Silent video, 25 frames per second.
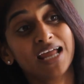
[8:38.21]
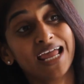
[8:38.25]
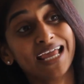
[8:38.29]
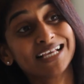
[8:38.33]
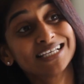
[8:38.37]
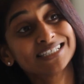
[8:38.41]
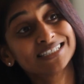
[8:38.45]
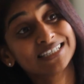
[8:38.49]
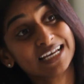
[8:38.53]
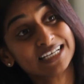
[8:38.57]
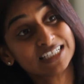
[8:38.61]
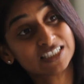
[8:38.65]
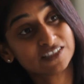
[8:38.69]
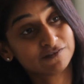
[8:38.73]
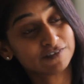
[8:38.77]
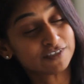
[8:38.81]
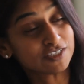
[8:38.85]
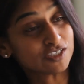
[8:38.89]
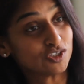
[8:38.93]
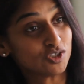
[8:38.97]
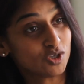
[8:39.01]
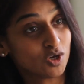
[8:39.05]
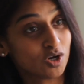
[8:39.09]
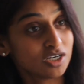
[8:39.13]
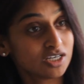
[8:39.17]
exercise
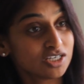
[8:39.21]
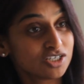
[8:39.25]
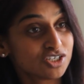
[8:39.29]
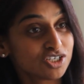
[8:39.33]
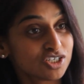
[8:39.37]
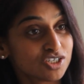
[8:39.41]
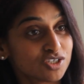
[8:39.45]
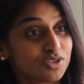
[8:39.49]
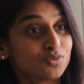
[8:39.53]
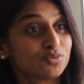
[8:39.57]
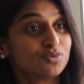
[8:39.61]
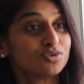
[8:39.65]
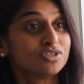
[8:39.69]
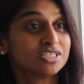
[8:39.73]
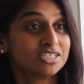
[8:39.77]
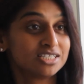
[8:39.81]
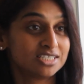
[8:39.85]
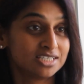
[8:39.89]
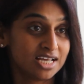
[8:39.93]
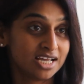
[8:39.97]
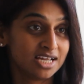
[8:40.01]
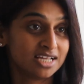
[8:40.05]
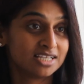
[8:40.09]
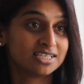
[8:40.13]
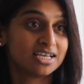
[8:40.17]
physiologists who
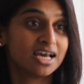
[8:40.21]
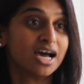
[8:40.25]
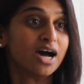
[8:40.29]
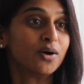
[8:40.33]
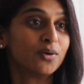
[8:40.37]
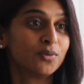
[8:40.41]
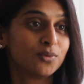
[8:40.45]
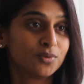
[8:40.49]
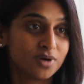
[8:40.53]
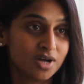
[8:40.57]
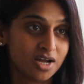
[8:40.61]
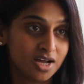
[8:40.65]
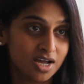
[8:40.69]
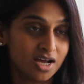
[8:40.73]
decides how